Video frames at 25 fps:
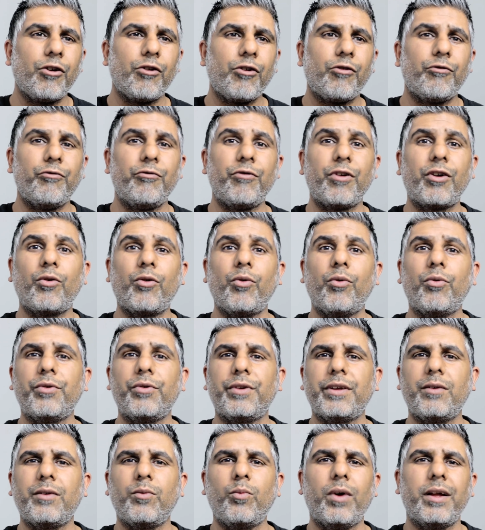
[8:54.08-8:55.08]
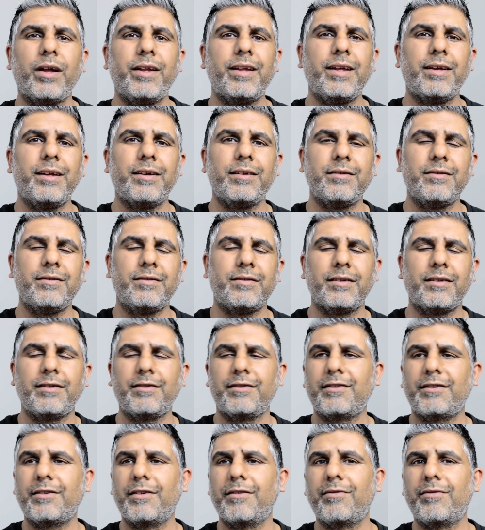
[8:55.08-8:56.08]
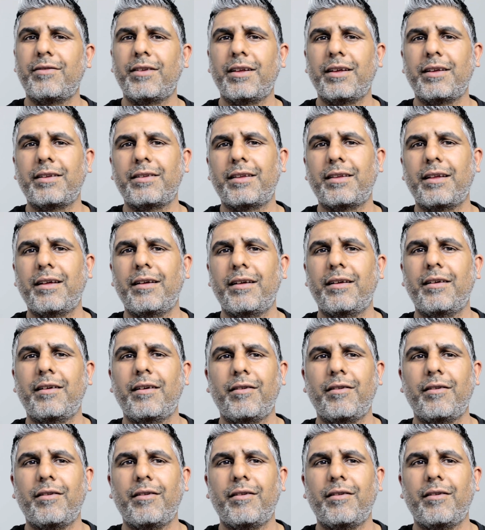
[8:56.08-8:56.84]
recording weddings and stuff like that.